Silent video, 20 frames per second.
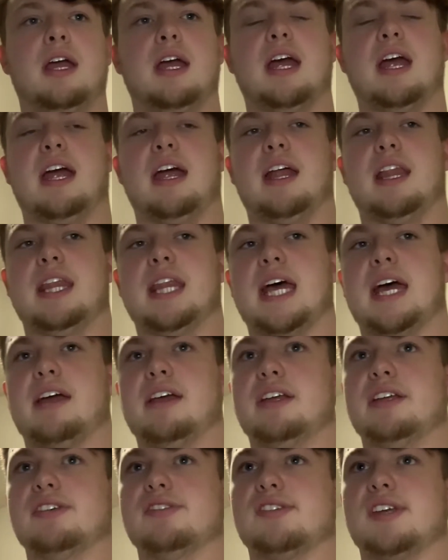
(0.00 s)
and that
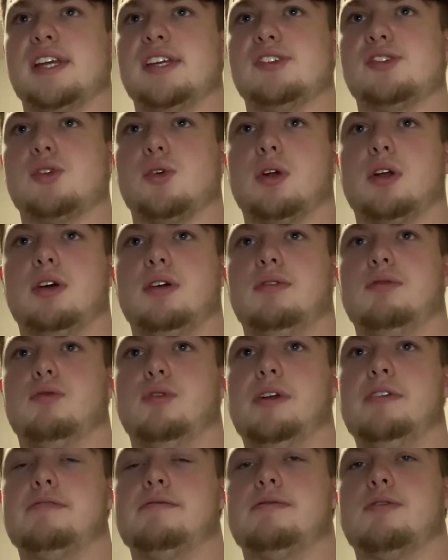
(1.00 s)
is a sort of
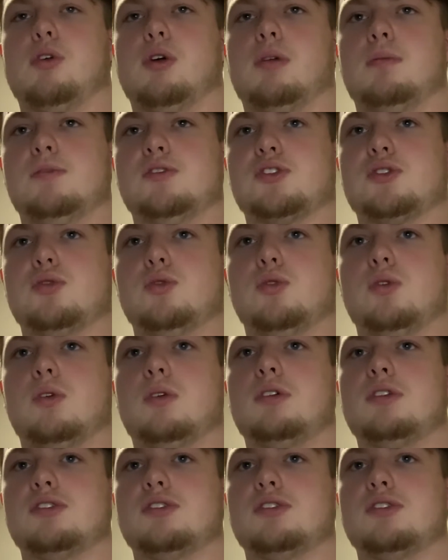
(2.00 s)
reform school.